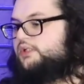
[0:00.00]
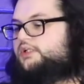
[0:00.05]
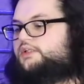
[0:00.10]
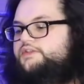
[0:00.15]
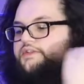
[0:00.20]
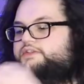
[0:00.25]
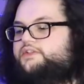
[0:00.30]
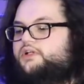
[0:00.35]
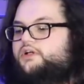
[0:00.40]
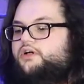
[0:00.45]

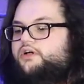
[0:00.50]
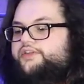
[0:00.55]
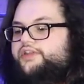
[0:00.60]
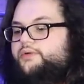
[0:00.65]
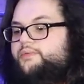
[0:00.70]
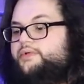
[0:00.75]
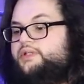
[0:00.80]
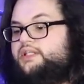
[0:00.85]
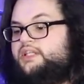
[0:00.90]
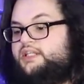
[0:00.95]
this is all
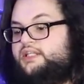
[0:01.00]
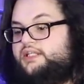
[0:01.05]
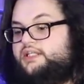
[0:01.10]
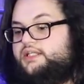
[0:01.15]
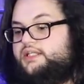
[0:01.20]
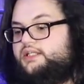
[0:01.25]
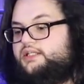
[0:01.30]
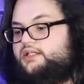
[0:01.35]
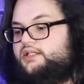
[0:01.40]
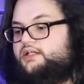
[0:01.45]
that we
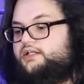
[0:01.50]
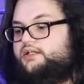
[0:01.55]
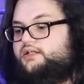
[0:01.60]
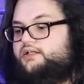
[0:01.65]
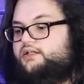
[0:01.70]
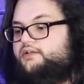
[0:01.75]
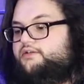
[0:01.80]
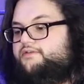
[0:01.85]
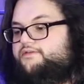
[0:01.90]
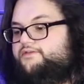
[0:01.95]
need
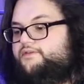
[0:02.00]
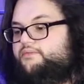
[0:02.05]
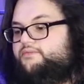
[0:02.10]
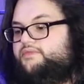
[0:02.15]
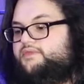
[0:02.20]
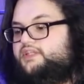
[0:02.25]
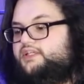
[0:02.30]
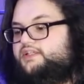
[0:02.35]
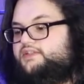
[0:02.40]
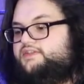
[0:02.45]

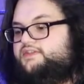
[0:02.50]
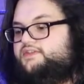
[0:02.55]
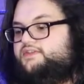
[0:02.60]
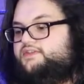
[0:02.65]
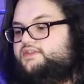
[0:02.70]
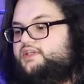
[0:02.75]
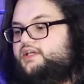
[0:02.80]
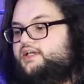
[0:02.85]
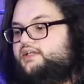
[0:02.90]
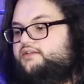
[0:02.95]
from this
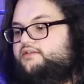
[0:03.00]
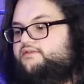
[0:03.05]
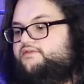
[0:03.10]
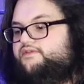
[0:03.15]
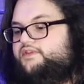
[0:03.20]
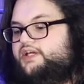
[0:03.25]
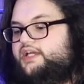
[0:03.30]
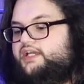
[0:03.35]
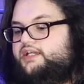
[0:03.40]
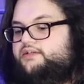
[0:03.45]
kind
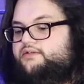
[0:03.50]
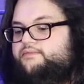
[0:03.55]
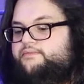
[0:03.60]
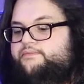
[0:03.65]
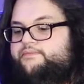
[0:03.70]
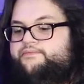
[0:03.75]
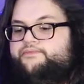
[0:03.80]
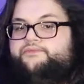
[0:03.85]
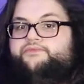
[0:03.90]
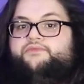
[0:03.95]
of like
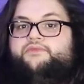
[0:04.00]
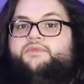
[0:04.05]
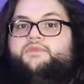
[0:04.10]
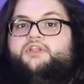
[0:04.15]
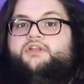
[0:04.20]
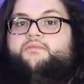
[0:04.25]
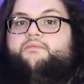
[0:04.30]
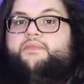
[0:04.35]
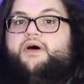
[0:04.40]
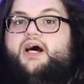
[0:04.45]

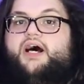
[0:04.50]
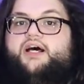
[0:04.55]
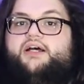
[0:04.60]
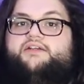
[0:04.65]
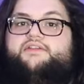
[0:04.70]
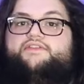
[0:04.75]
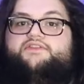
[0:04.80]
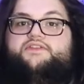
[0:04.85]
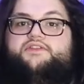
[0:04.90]
box.